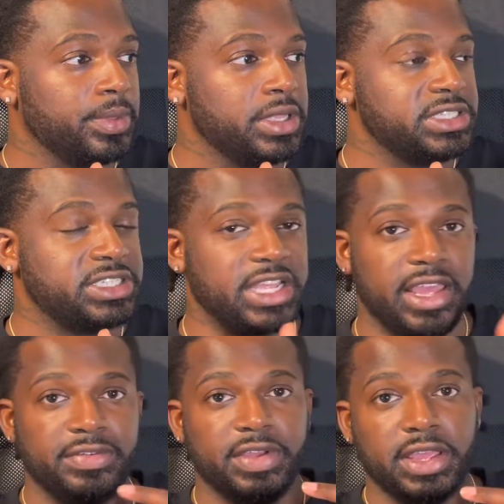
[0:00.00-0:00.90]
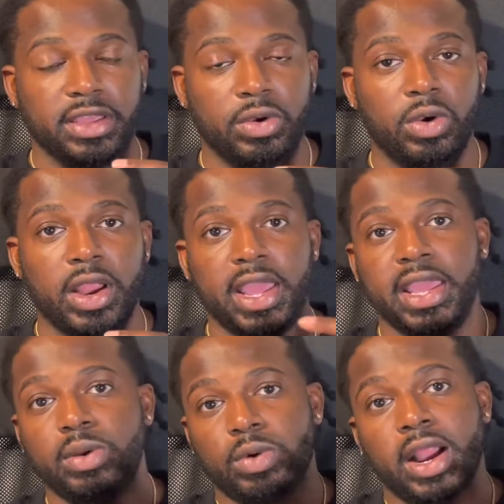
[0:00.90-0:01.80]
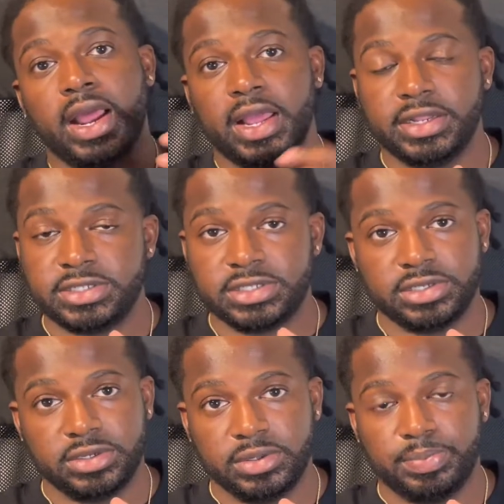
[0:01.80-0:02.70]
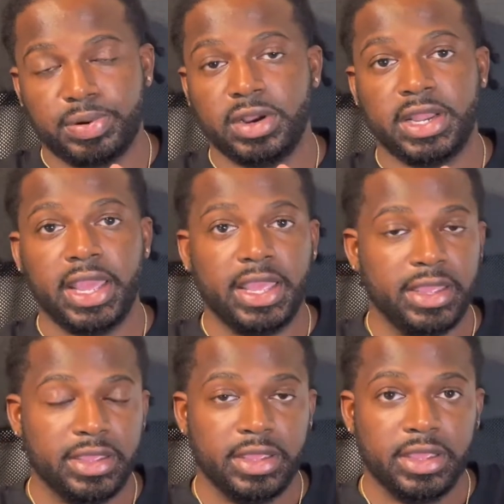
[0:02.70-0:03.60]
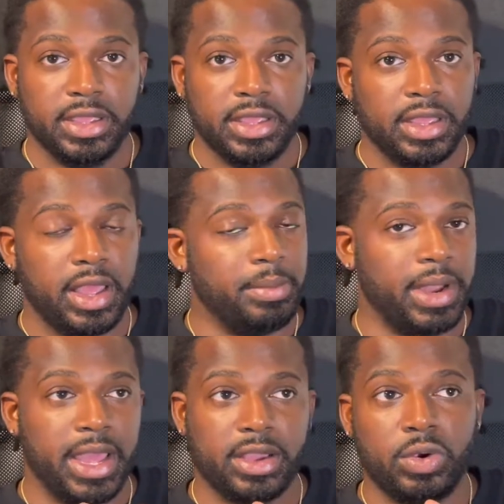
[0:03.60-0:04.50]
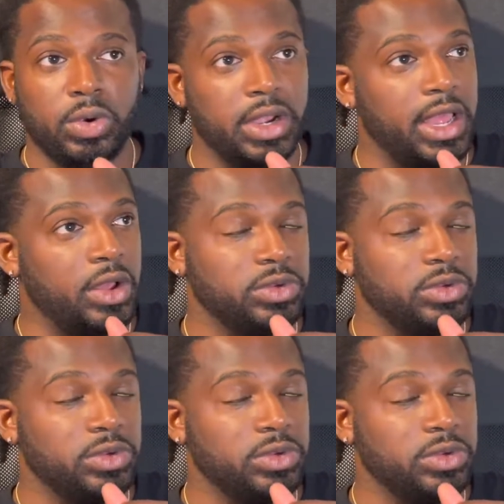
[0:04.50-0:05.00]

7 or 8 rides per day. I'm not going out